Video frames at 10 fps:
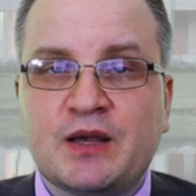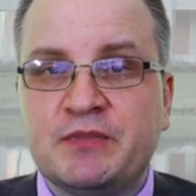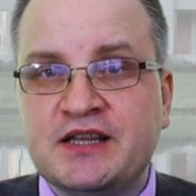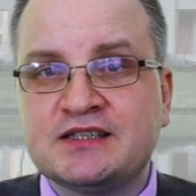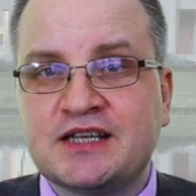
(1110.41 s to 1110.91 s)

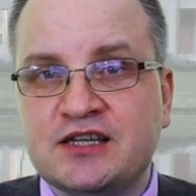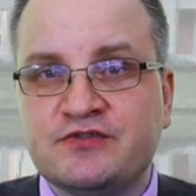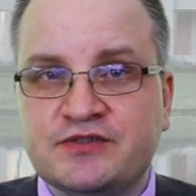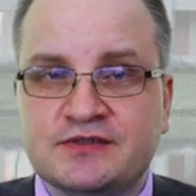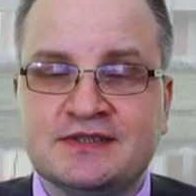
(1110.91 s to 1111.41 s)
But that's kind
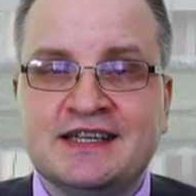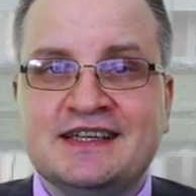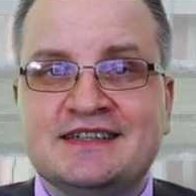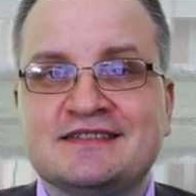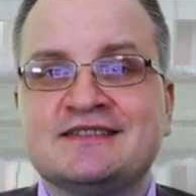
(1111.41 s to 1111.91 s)
of
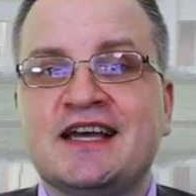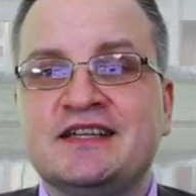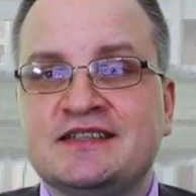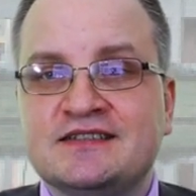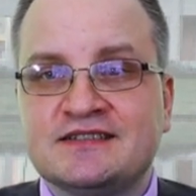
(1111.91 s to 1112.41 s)
a
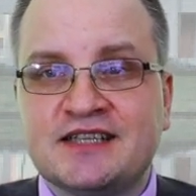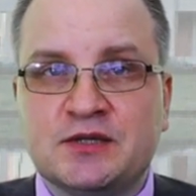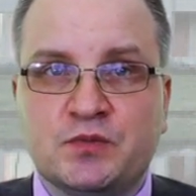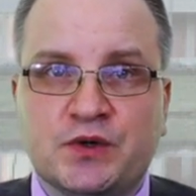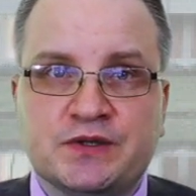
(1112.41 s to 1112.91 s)

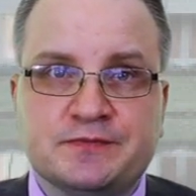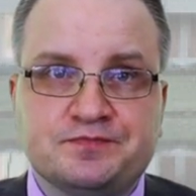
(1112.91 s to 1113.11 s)
side point.